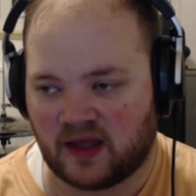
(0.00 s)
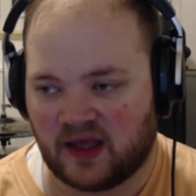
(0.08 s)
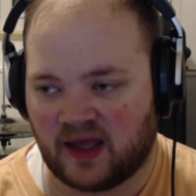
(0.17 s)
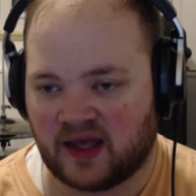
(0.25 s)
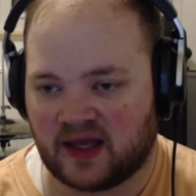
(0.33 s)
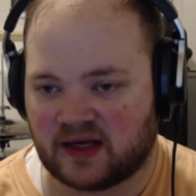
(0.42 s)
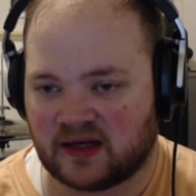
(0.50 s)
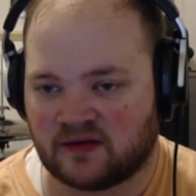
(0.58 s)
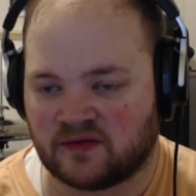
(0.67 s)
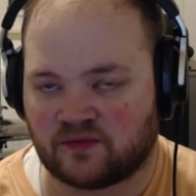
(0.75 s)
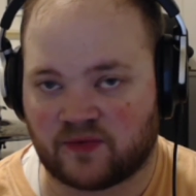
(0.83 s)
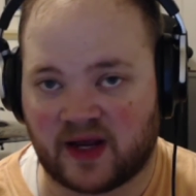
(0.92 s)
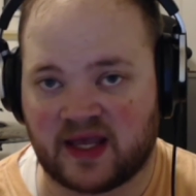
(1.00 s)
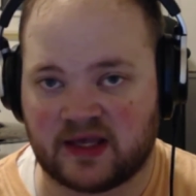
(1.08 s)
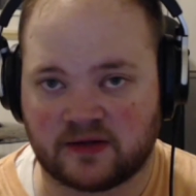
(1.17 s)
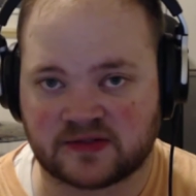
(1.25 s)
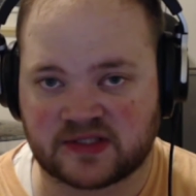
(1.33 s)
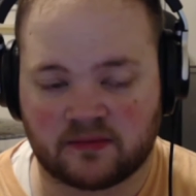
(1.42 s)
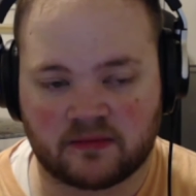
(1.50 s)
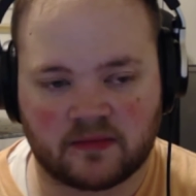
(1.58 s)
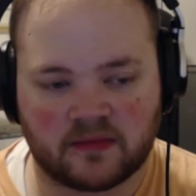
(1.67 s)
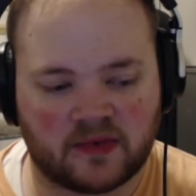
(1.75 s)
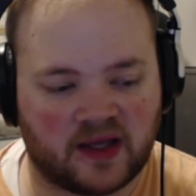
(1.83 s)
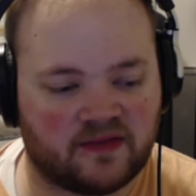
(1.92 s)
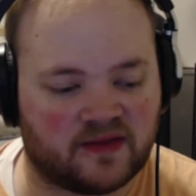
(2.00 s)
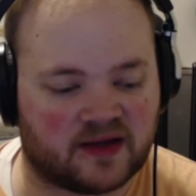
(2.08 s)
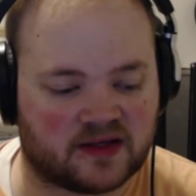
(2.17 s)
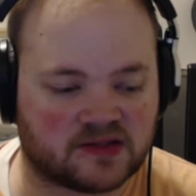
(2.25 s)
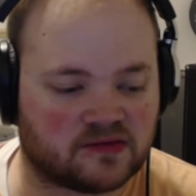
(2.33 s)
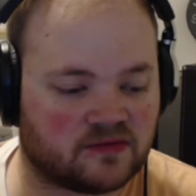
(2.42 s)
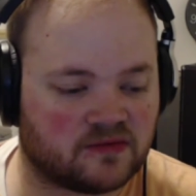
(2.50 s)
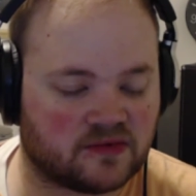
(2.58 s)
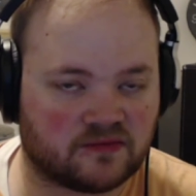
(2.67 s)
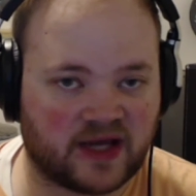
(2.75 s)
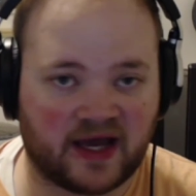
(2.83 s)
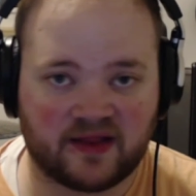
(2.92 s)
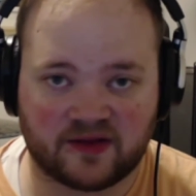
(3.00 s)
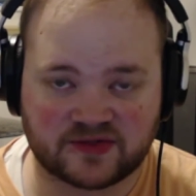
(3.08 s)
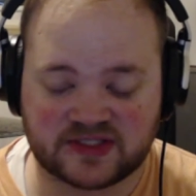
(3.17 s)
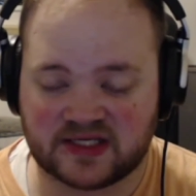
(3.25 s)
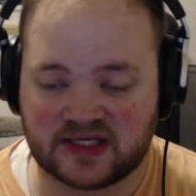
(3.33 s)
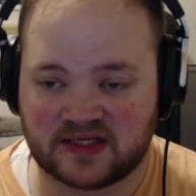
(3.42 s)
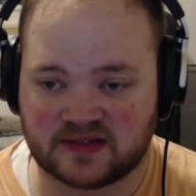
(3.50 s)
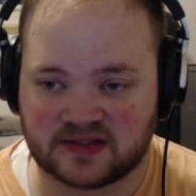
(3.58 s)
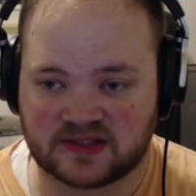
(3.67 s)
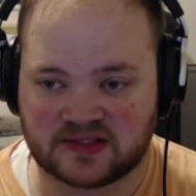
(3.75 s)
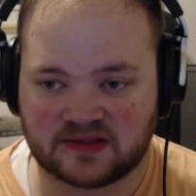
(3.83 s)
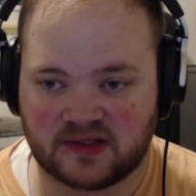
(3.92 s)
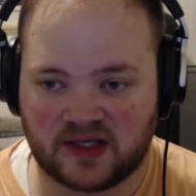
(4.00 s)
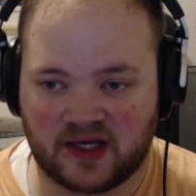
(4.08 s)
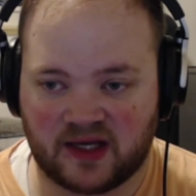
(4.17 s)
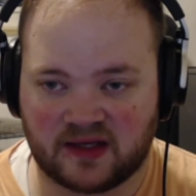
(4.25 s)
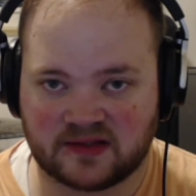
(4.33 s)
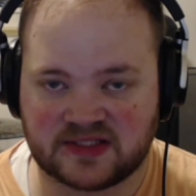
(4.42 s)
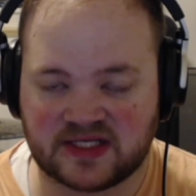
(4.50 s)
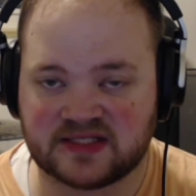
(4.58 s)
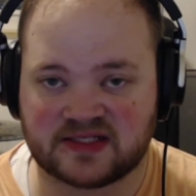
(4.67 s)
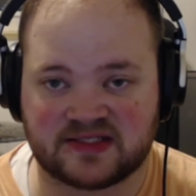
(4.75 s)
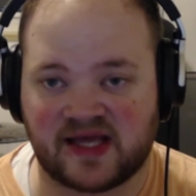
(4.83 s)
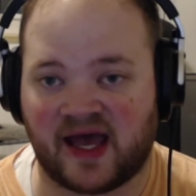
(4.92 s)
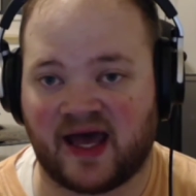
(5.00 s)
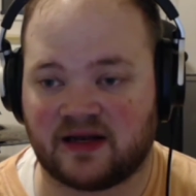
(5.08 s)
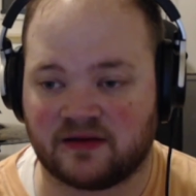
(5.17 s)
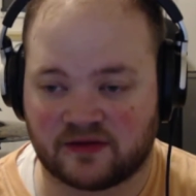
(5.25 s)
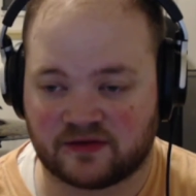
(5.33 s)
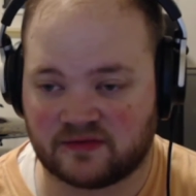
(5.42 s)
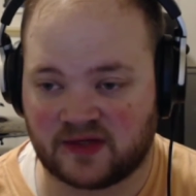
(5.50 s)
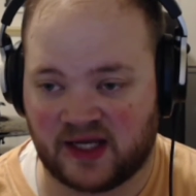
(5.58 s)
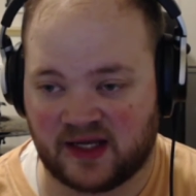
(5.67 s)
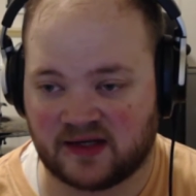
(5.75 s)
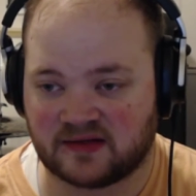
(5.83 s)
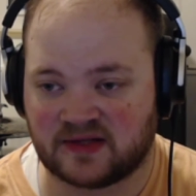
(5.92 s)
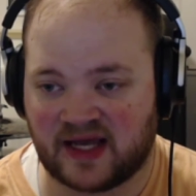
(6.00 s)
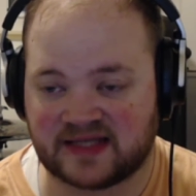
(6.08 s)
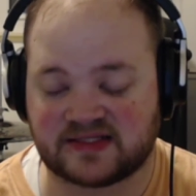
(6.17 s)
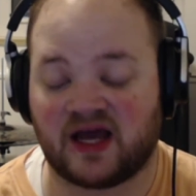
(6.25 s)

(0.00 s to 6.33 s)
and Rey heals him, and then Kylo sees his dad and has a